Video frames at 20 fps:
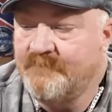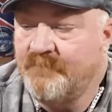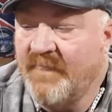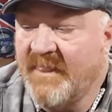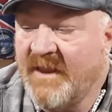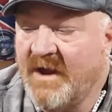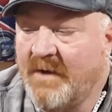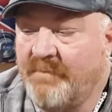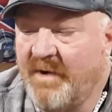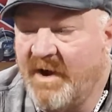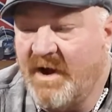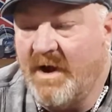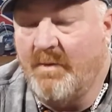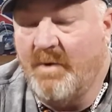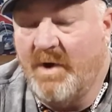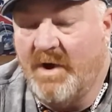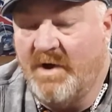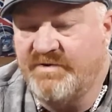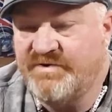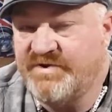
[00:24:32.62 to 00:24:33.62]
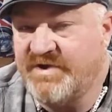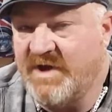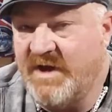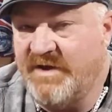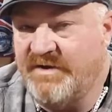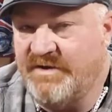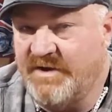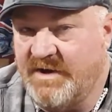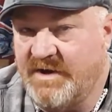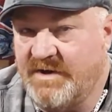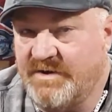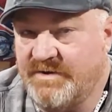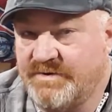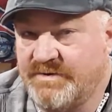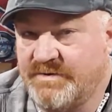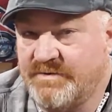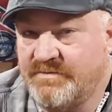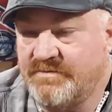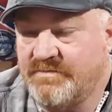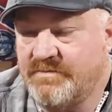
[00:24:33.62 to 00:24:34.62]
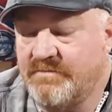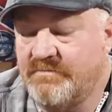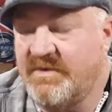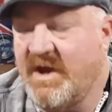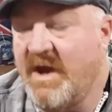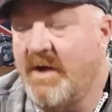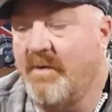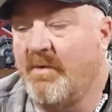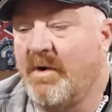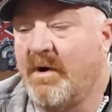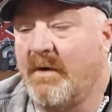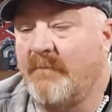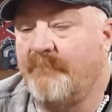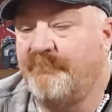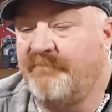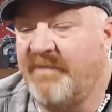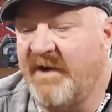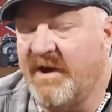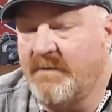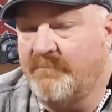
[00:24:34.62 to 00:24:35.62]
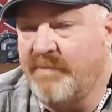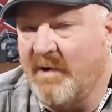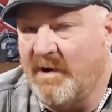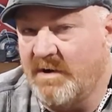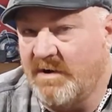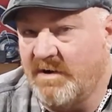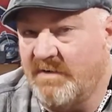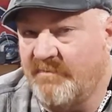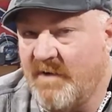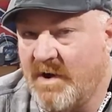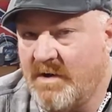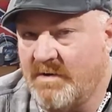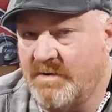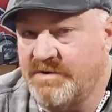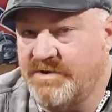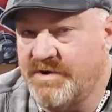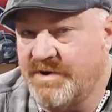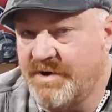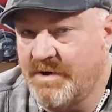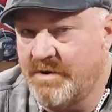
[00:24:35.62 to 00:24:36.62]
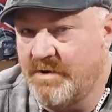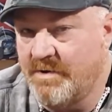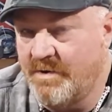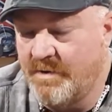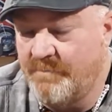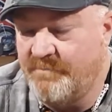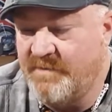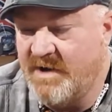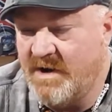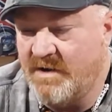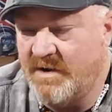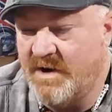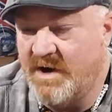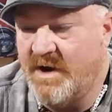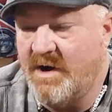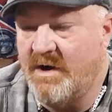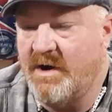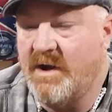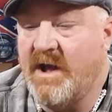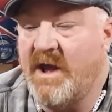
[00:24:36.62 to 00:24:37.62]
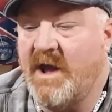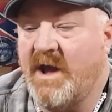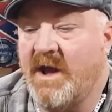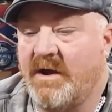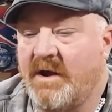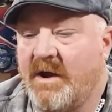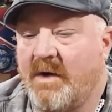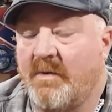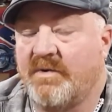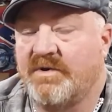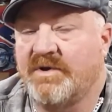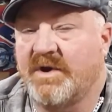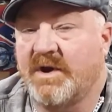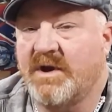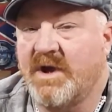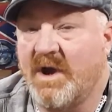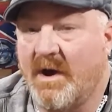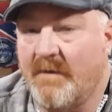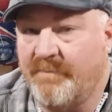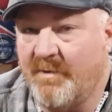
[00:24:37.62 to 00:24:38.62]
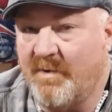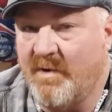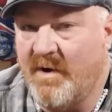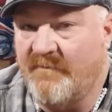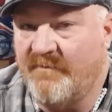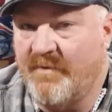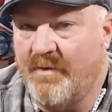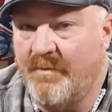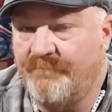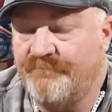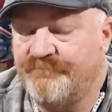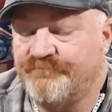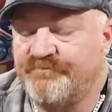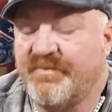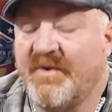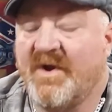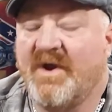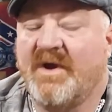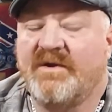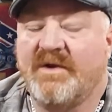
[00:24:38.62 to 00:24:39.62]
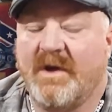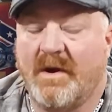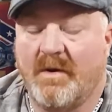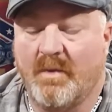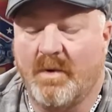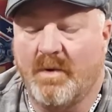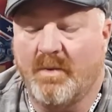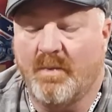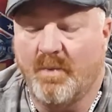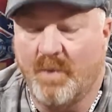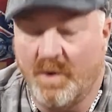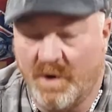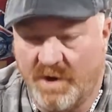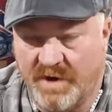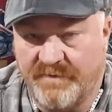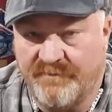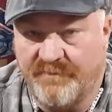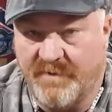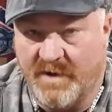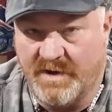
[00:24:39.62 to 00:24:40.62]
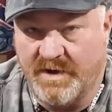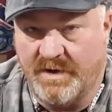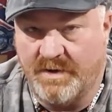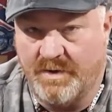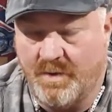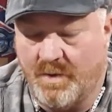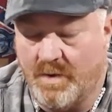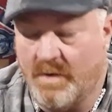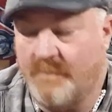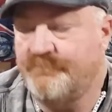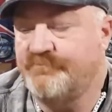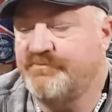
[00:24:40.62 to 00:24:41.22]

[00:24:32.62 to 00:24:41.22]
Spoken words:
But I will say this. They were a big part of the volunteer group down there, and there was a couple of them that were really fucking cool.